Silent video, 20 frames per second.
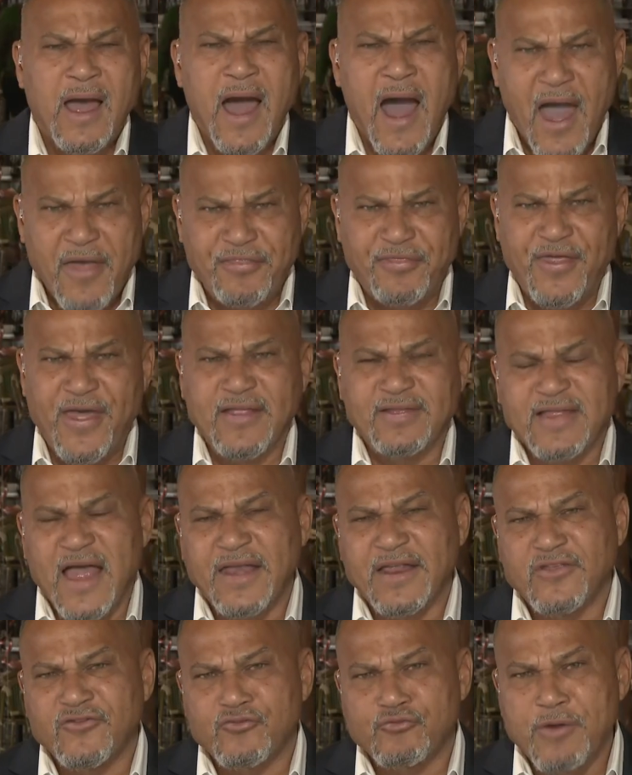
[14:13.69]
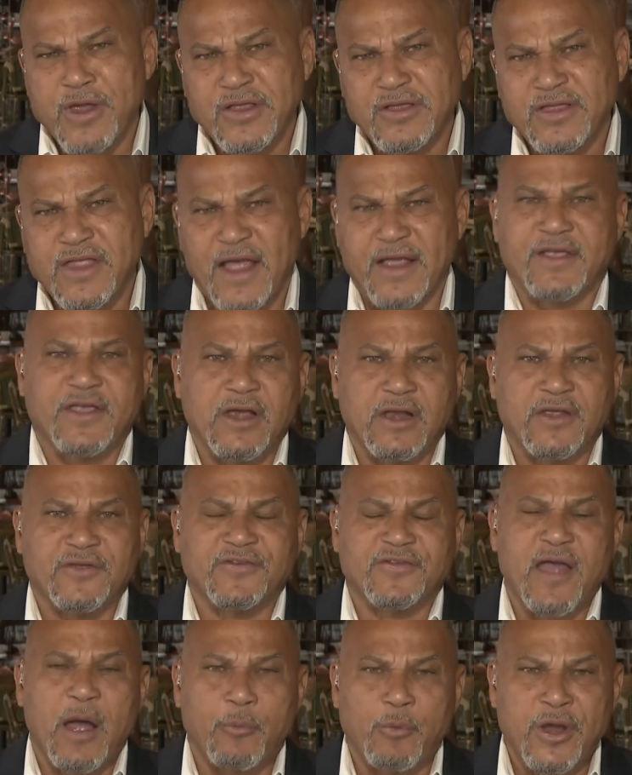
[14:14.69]
I think that it's
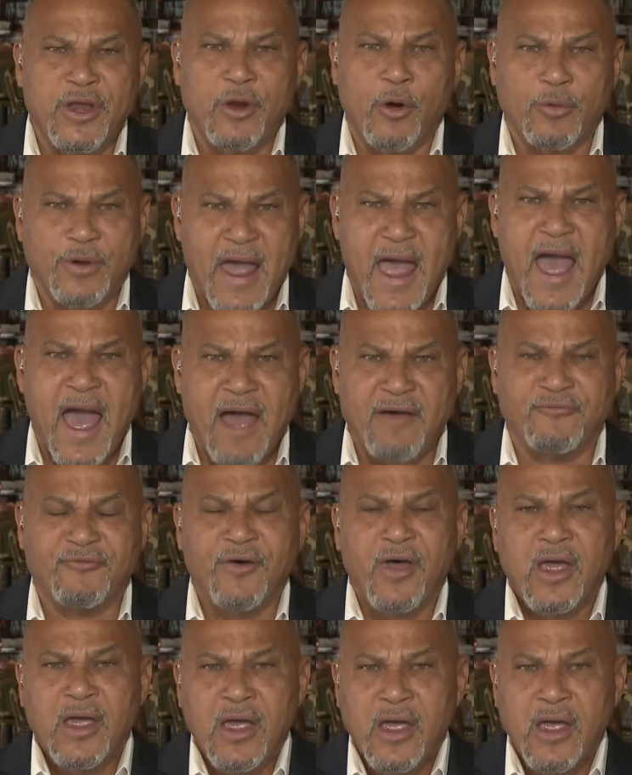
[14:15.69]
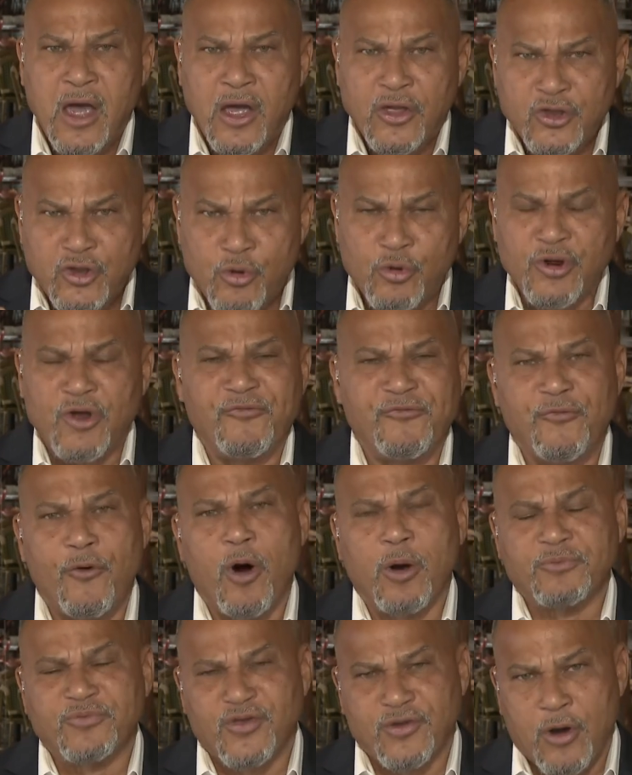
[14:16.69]
ridiculous that we don't have
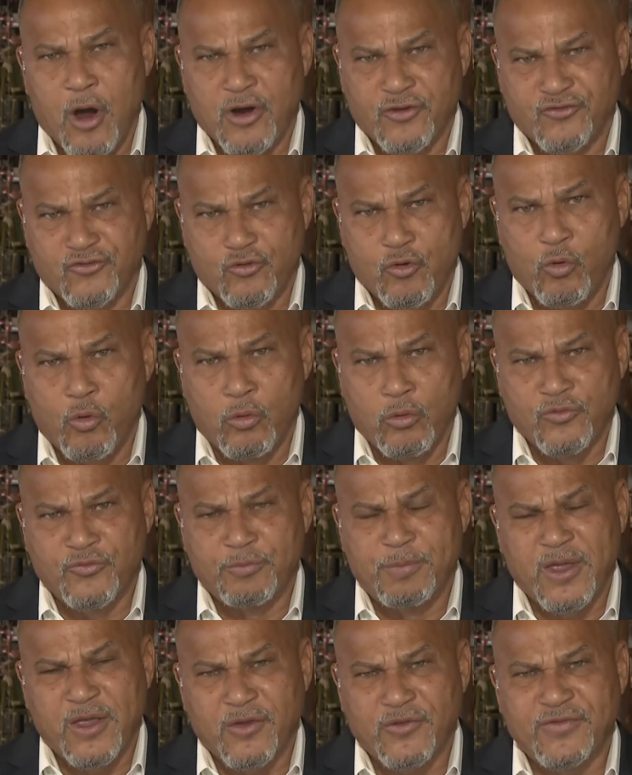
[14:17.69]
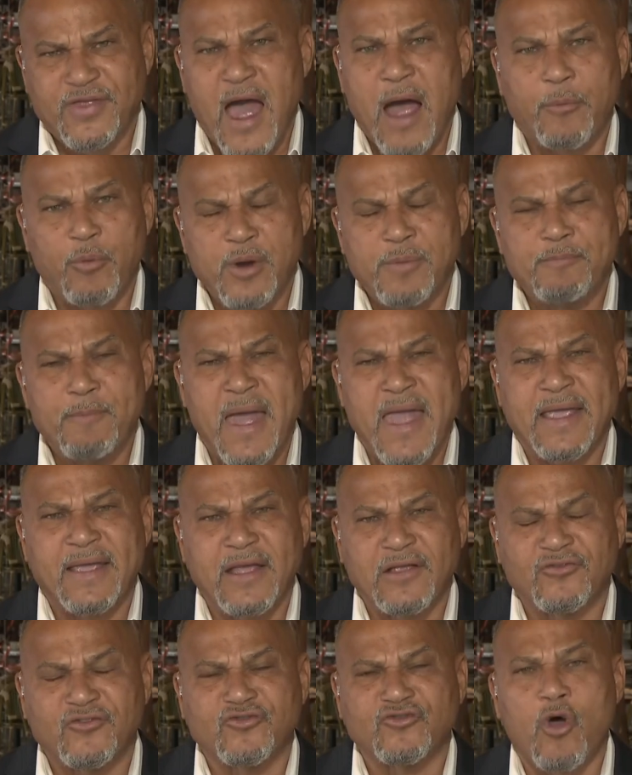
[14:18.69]
uniforms in our schools because that would
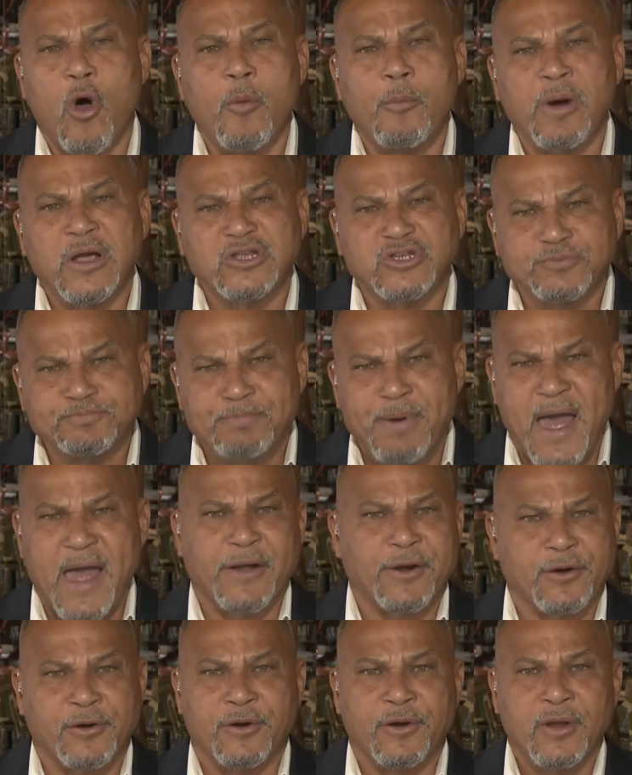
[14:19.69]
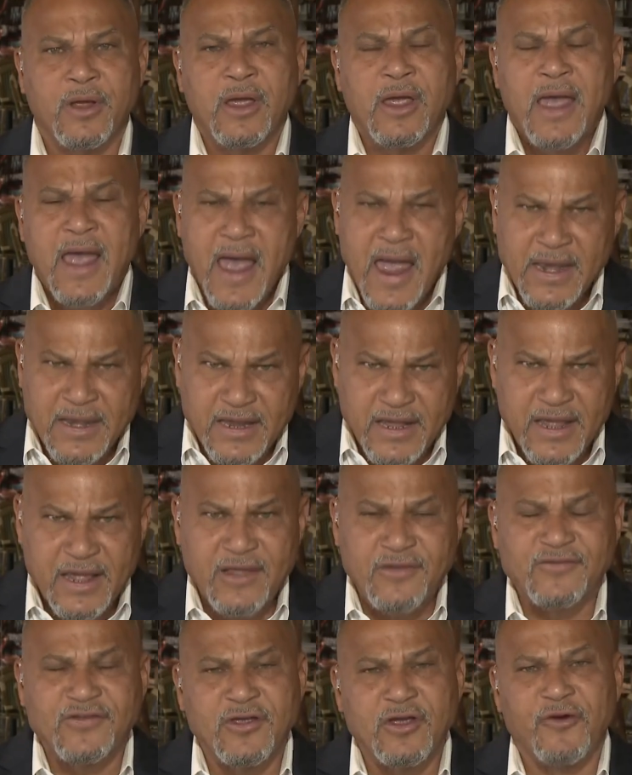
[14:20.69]
make it so much better and
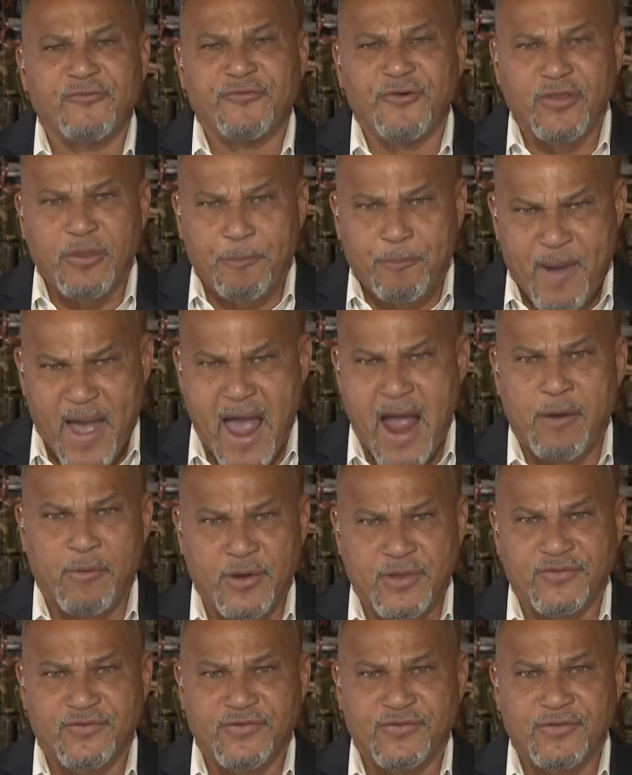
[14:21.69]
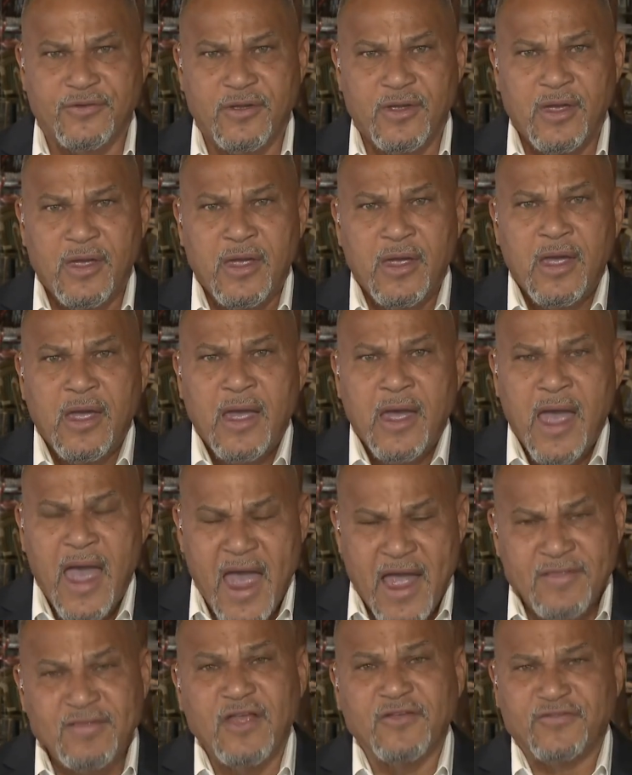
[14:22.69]
easier for the parents
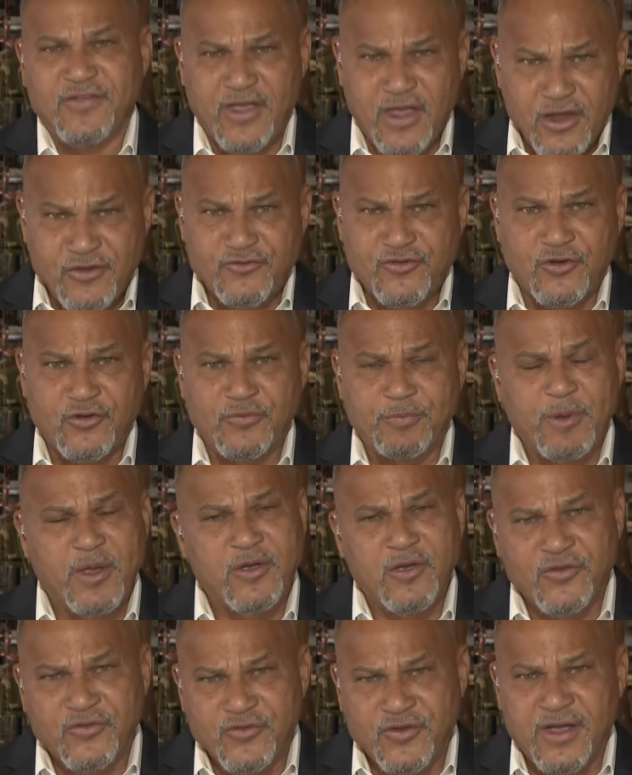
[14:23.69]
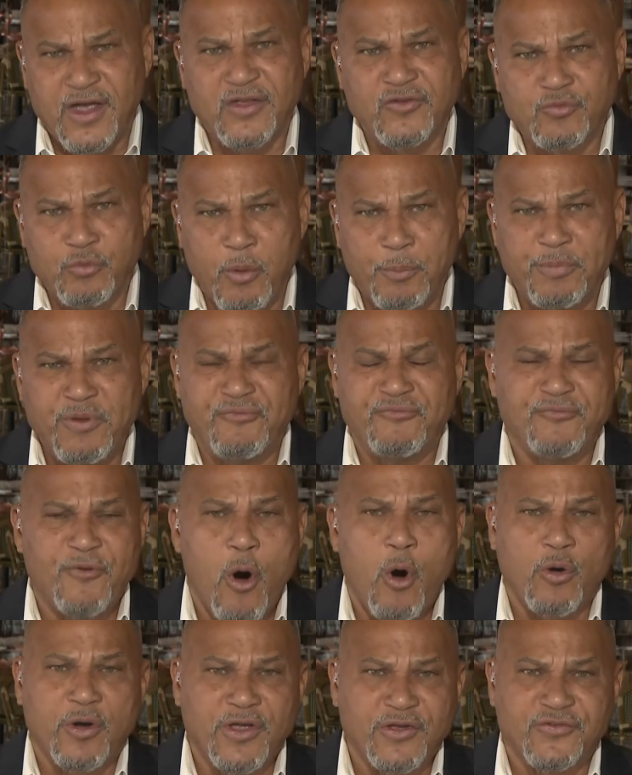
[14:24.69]
and the teachers, because kids will be
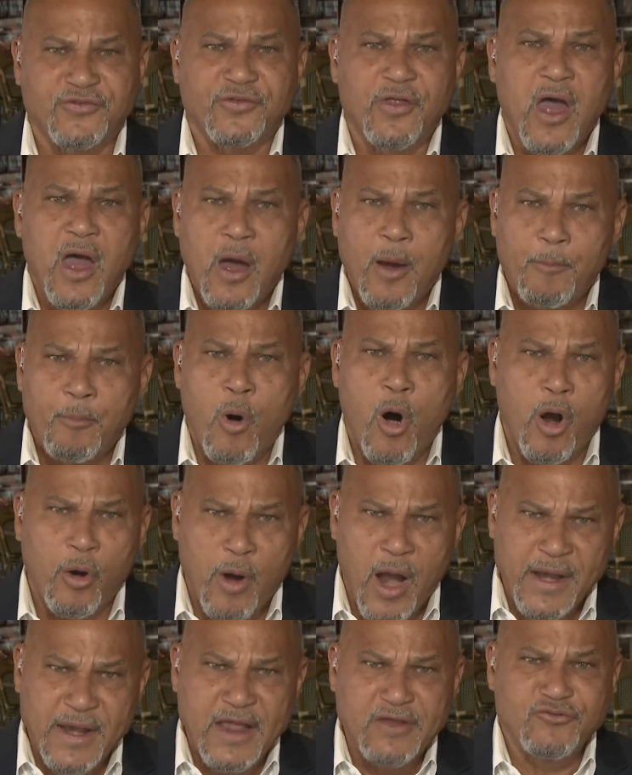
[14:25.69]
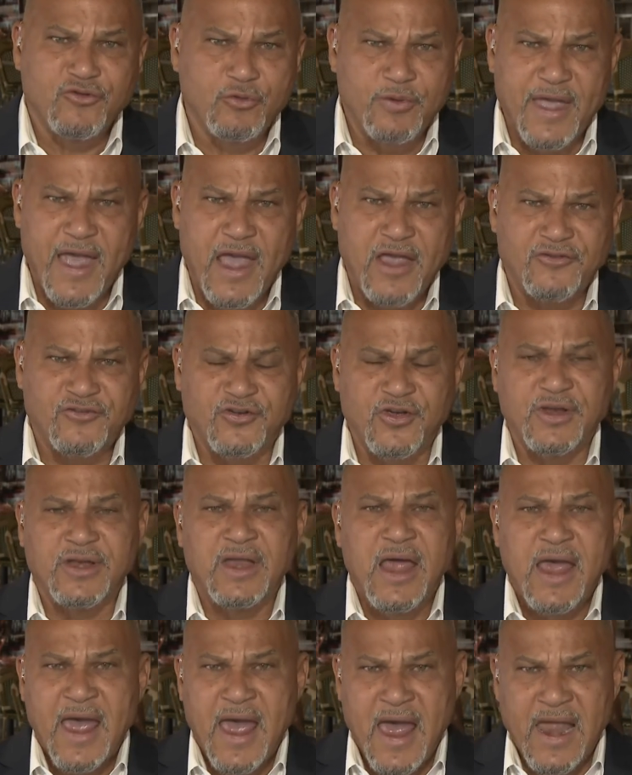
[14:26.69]
focused more on education
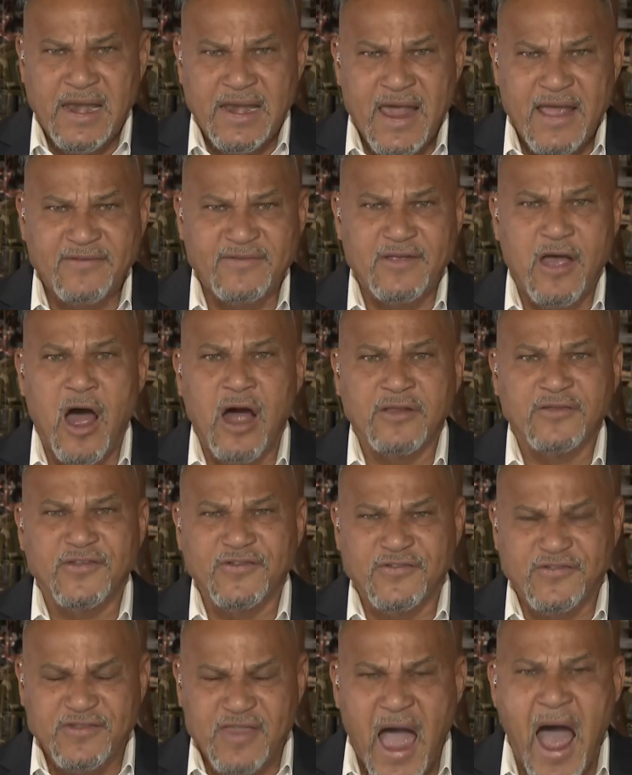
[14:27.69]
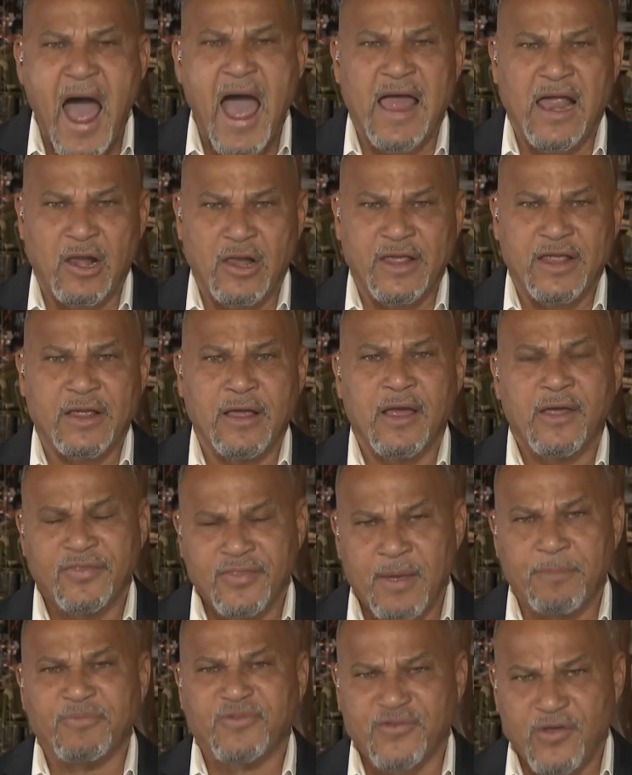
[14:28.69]
and less on styling
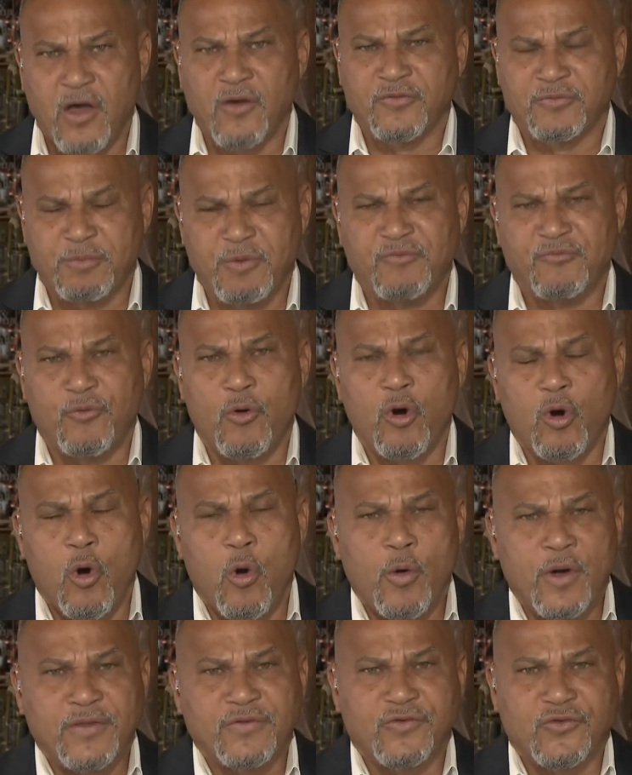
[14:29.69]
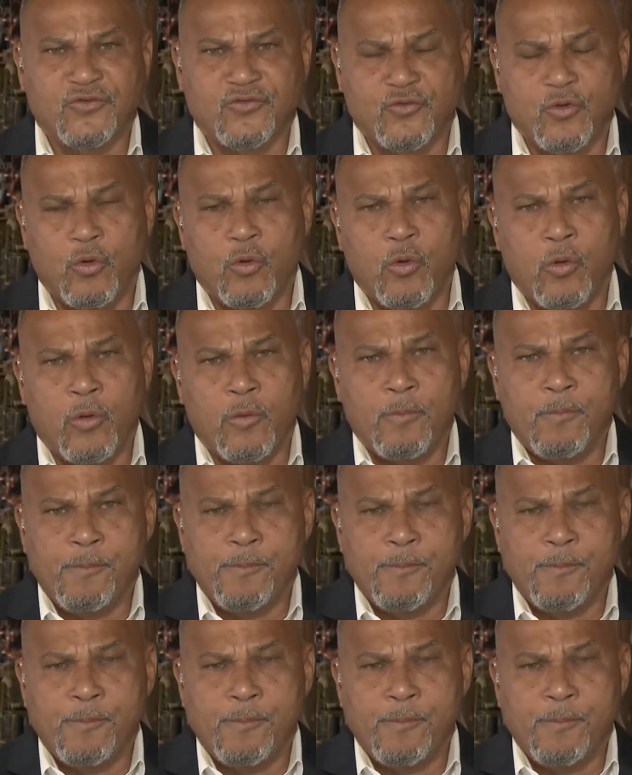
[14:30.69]
themselves before going to school.